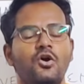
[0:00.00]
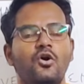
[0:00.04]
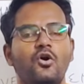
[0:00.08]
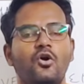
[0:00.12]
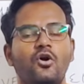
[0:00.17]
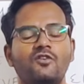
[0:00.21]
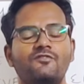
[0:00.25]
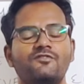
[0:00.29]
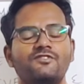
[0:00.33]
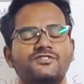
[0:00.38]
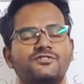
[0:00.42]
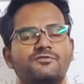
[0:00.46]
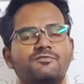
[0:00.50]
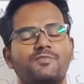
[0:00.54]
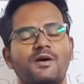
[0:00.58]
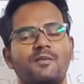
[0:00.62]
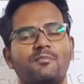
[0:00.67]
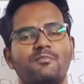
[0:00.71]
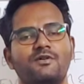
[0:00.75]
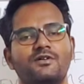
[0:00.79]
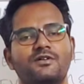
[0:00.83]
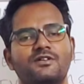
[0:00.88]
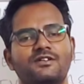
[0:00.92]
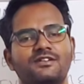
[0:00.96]
always
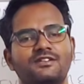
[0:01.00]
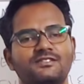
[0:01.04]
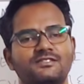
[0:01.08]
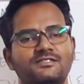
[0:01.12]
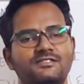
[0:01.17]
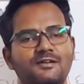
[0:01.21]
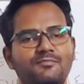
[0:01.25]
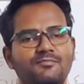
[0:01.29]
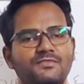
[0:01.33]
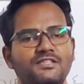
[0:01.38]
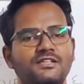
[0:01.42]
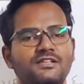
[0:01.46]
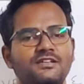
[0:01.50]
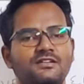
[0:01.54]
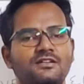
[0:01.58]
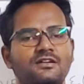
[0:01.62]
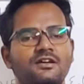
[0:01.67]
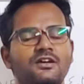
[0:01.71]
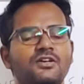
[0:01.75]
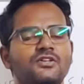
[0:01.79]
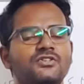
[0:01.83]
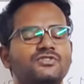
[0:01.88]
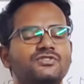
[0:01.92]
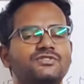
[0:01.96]
remember it is something
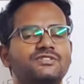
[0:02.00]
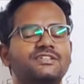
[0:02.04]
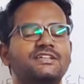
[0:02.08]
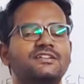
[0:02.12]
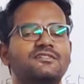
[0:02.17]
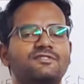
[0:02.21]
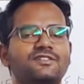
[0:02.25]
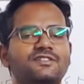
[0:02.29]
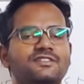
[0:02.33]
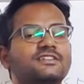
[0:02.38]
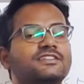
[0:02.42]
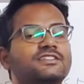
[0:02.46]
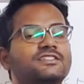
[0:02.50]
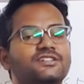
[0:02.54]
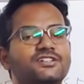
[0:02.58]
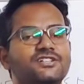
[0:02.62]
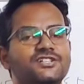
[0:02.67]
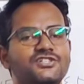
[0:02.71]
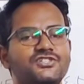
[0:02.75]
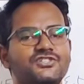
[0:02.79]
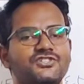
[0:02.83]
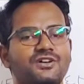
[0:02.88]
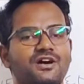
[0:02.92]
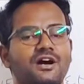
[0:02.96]
to deal with the
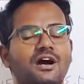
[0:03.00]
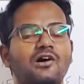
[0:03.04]
nurture,